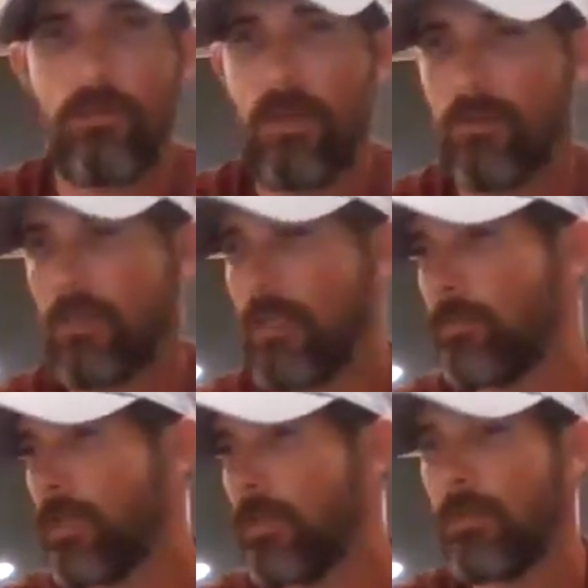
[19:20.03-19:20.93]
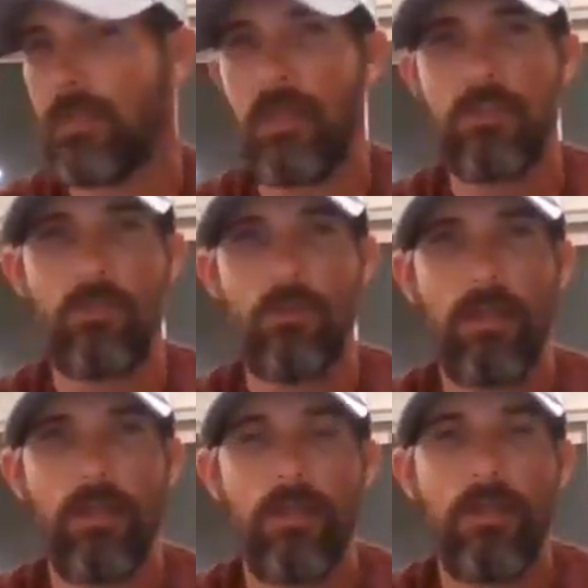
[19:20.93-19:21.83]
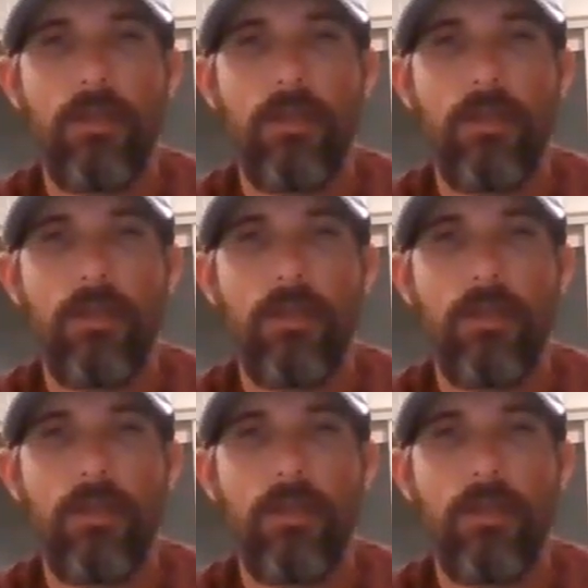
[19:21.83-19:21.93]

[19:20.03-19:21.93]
you have a company with age credit.